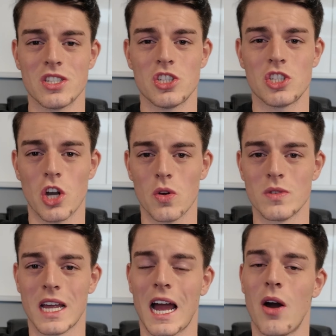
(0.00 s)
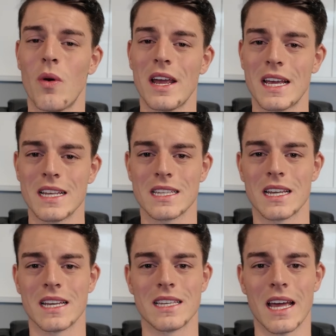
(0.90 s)
just shows how
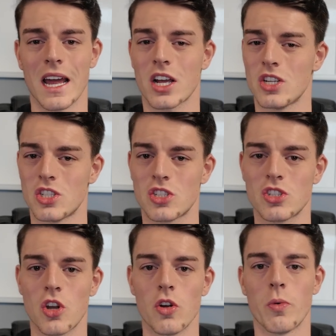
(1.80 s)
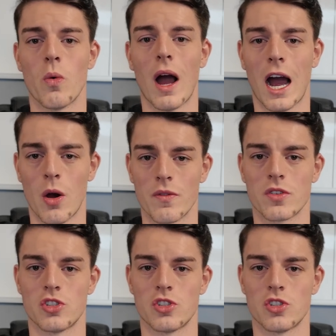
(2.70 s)
easily debt can snowball out of